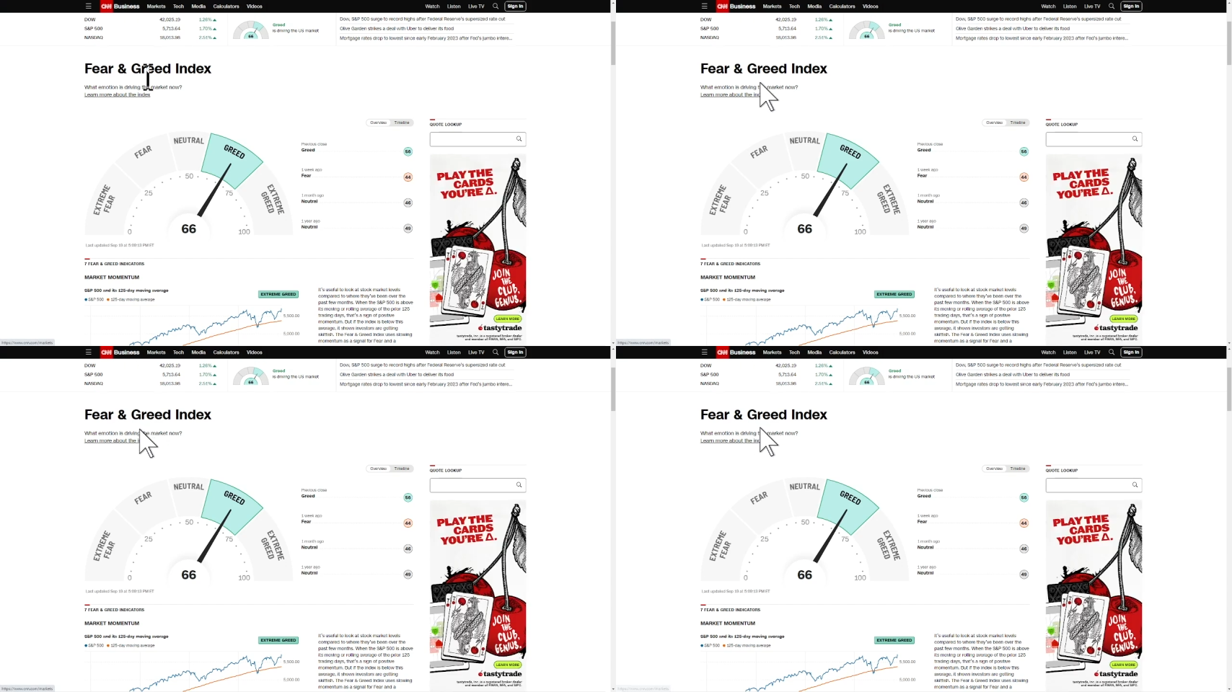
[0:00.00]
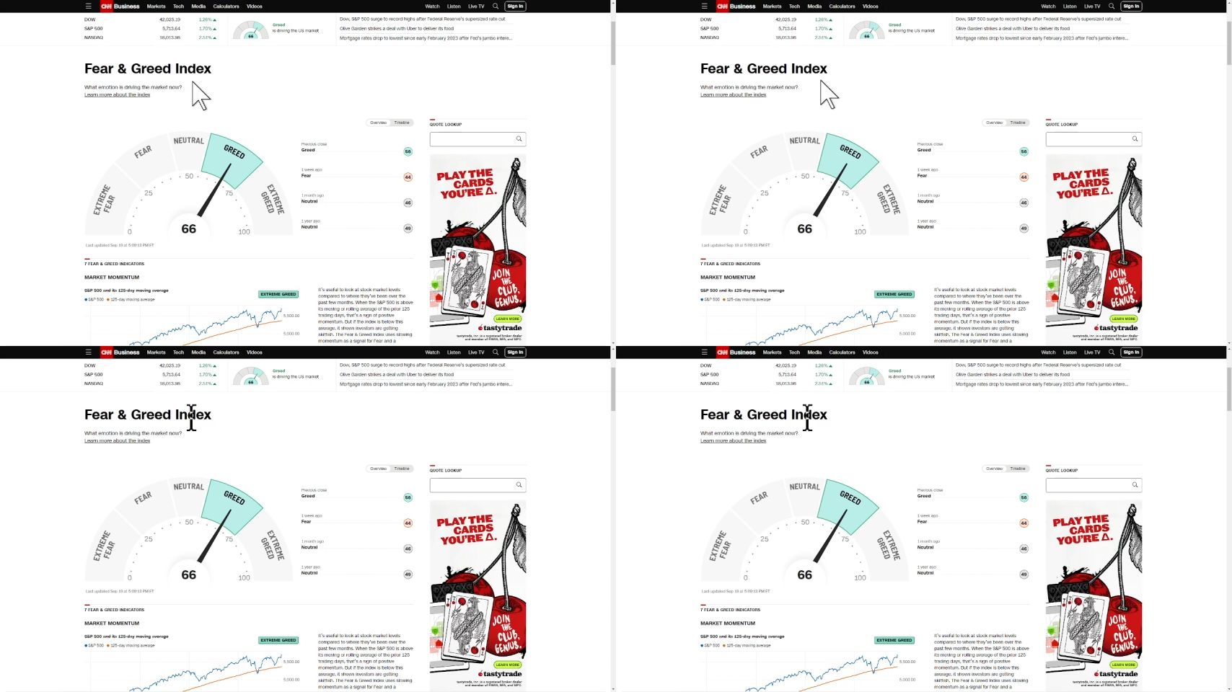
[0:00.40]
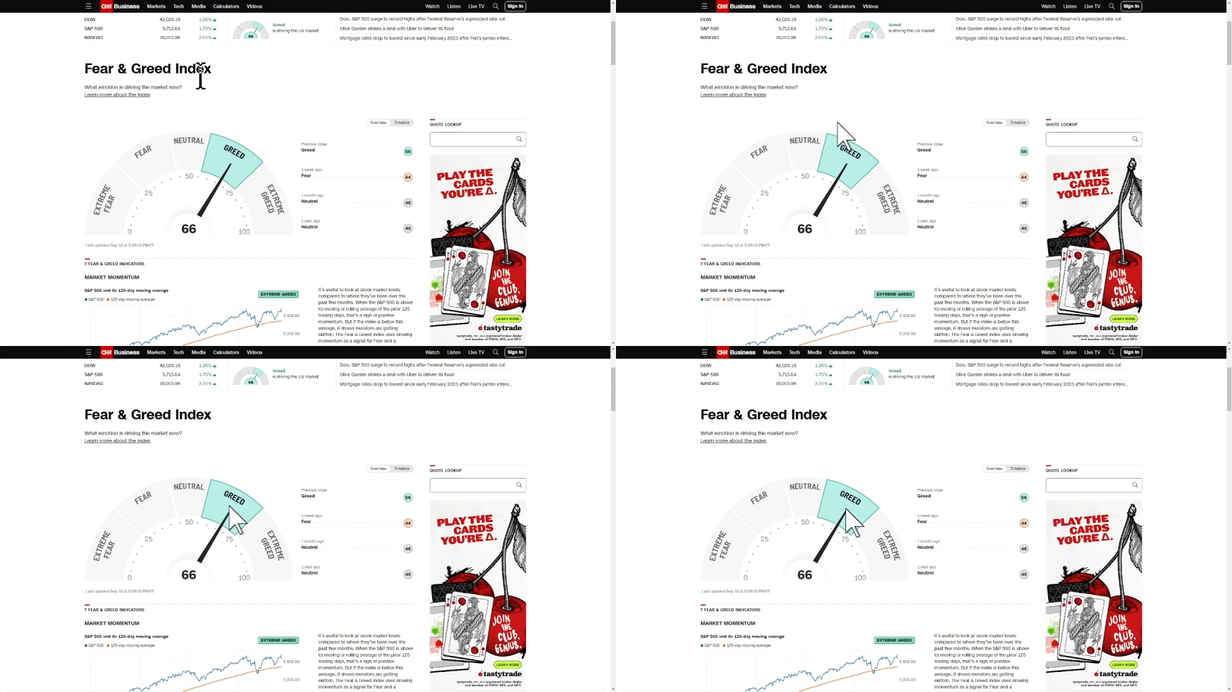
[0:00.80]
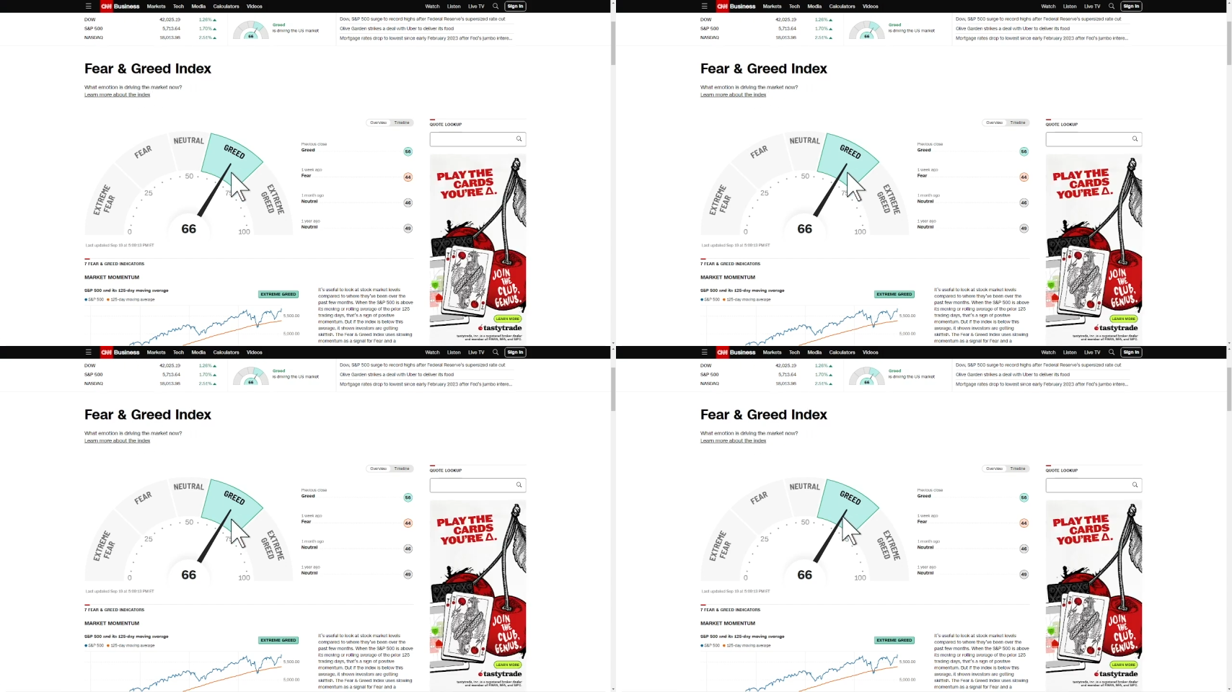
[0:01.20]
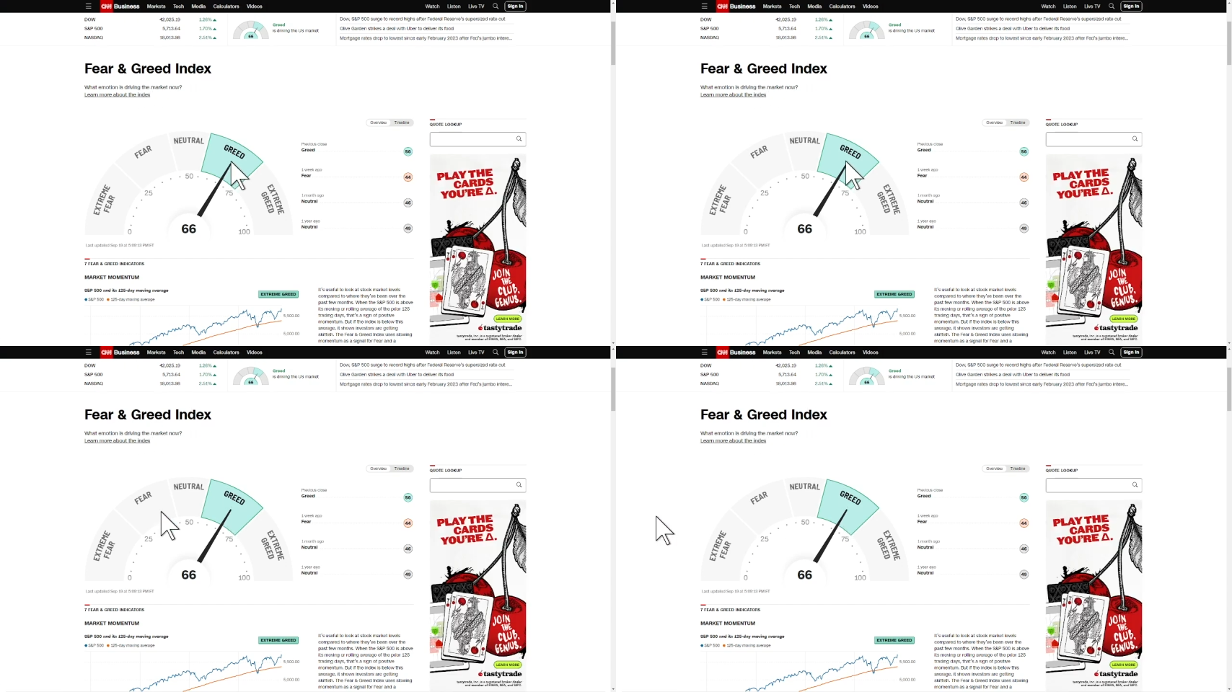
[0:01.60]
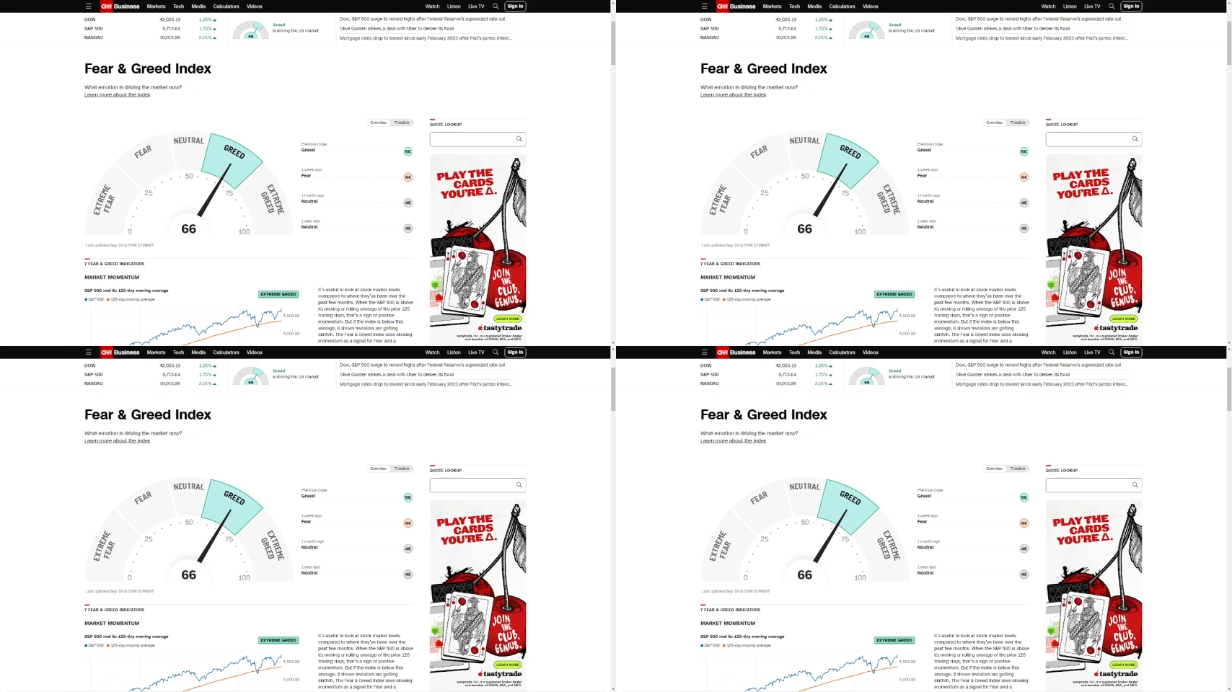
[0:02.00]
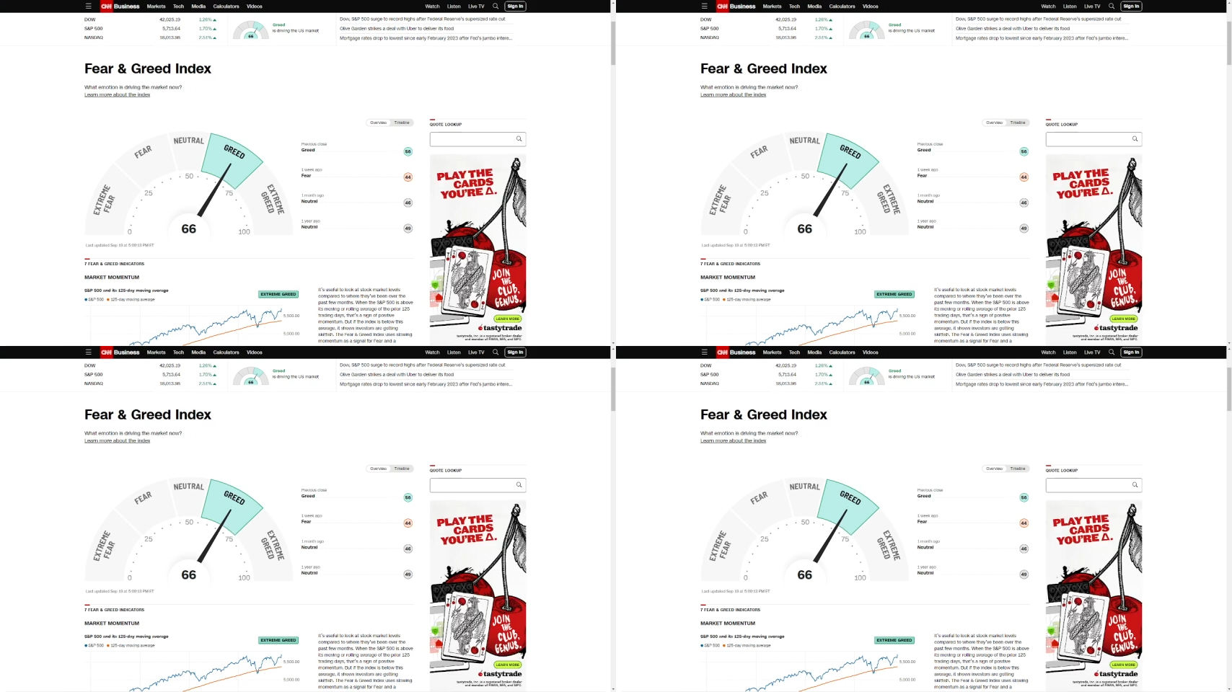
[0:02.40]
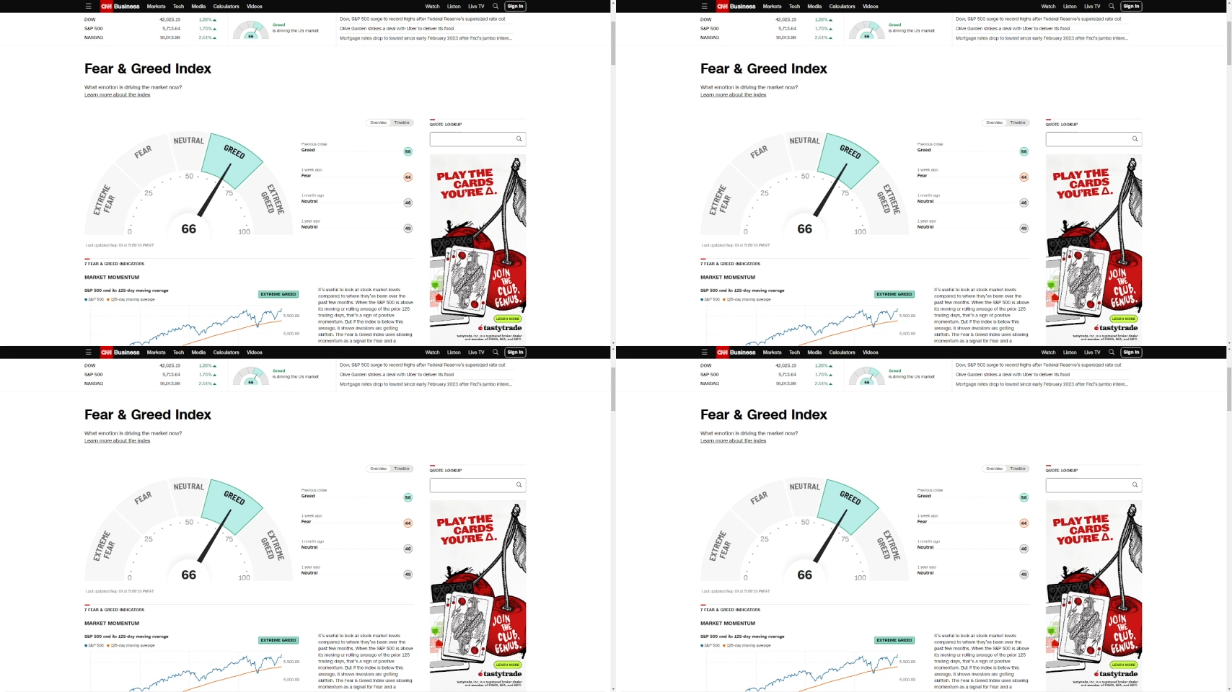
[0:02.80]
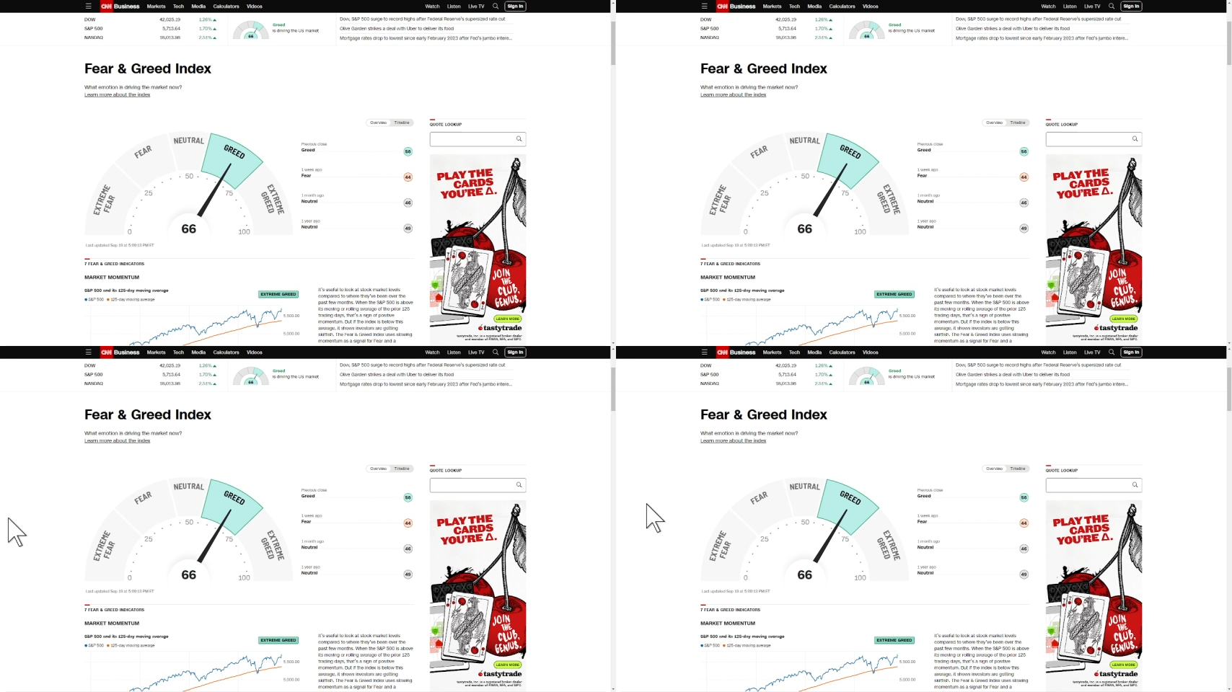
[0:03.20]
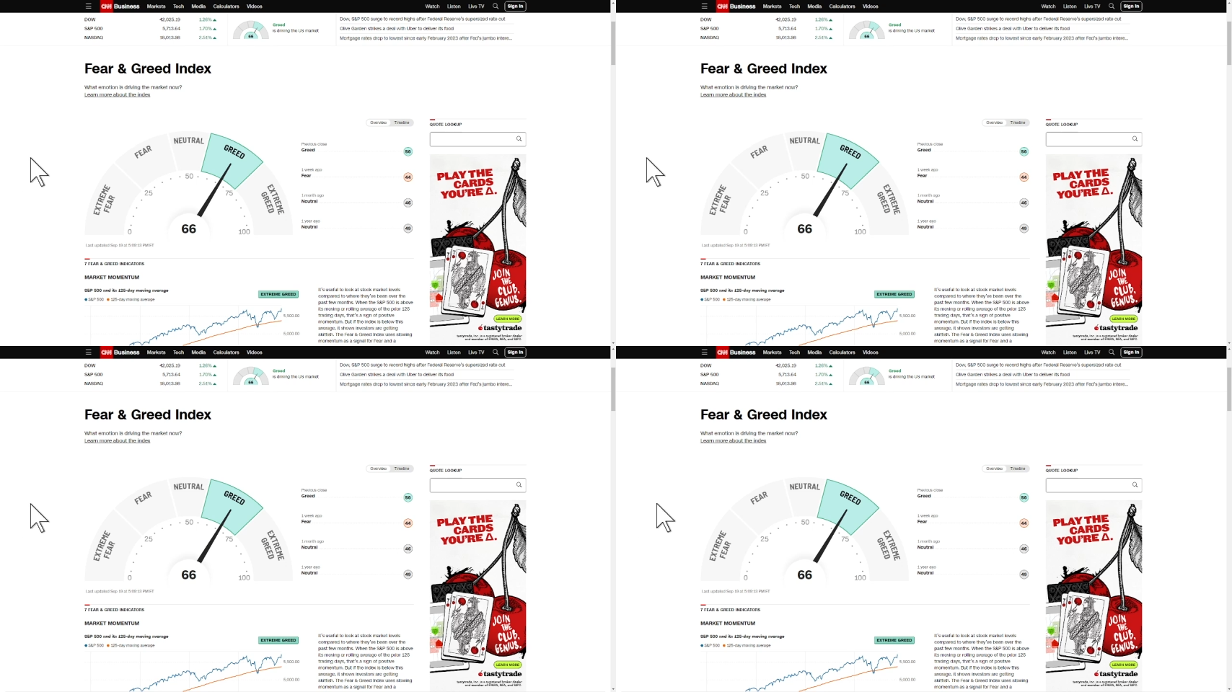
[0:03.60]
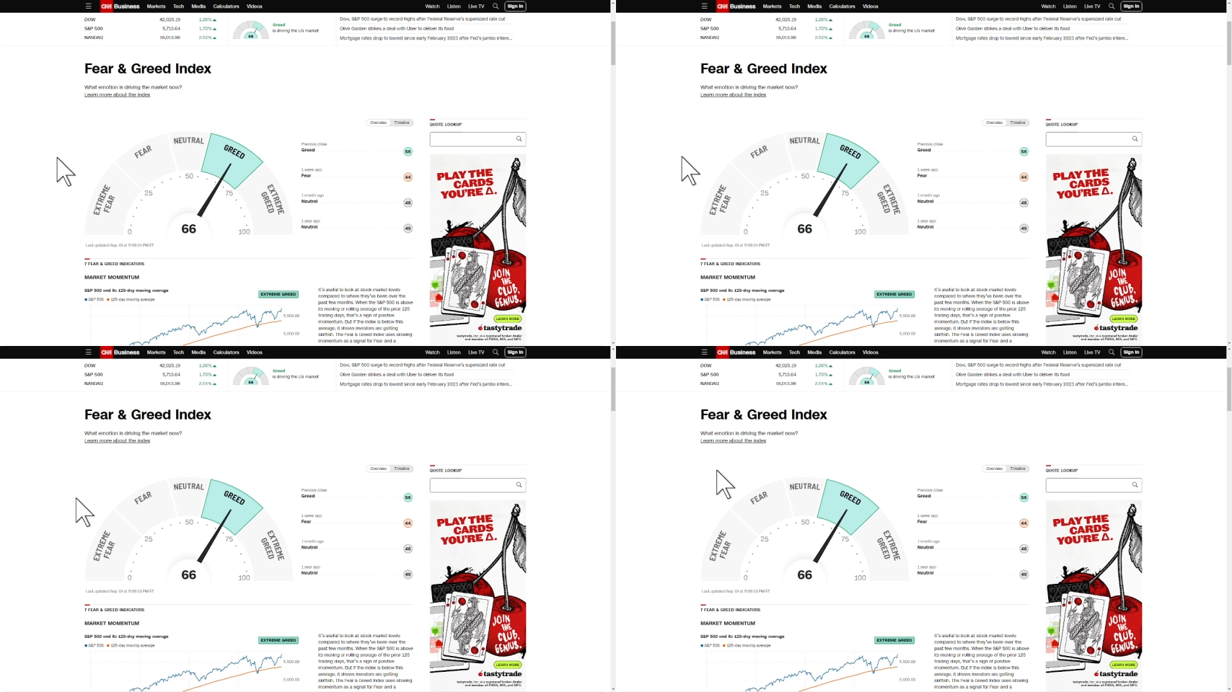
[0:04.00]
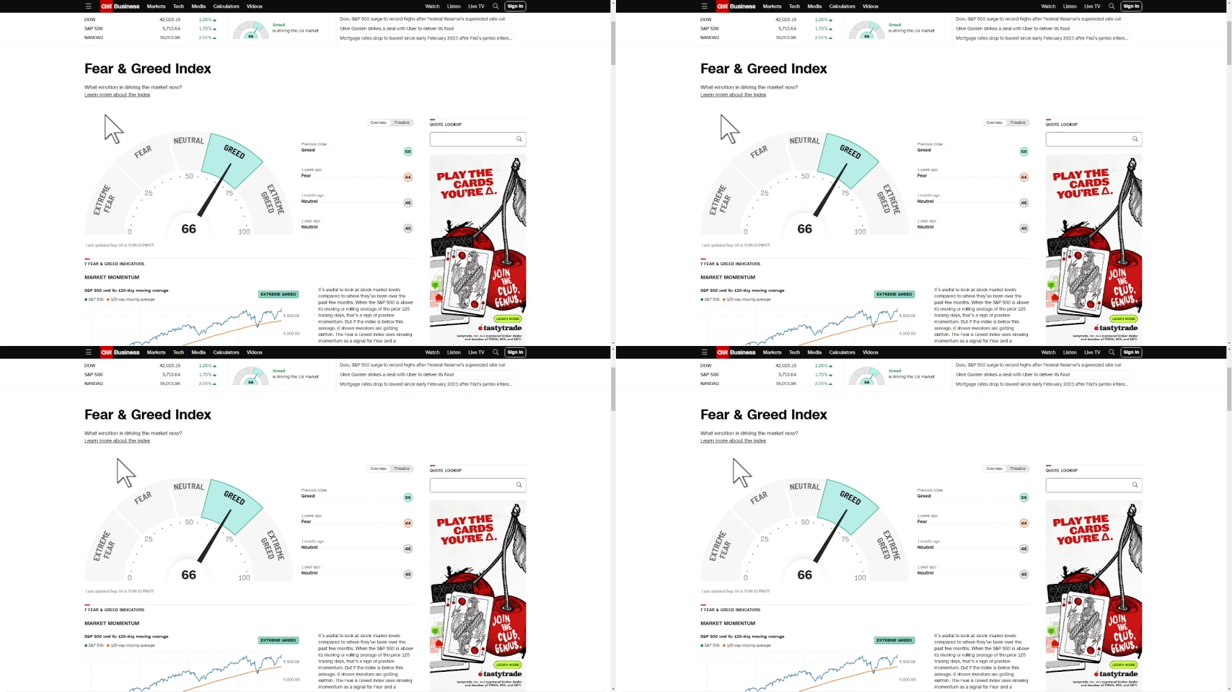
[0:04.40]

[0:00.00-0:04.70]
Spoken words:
Nobody's mouth can be seen.